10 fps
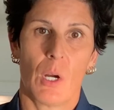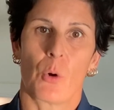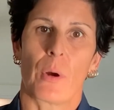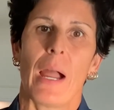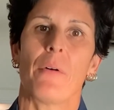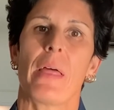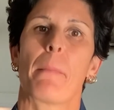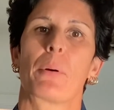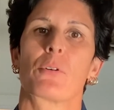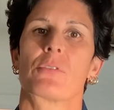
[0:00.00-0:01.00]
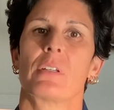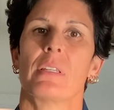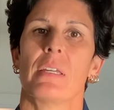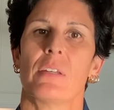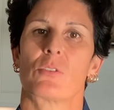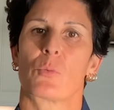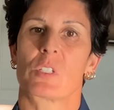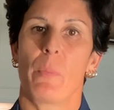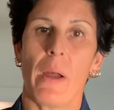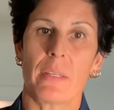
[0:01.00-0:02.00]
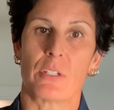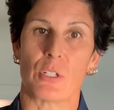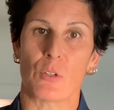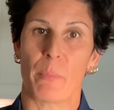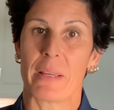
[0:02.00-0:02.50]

or how that person is responded to by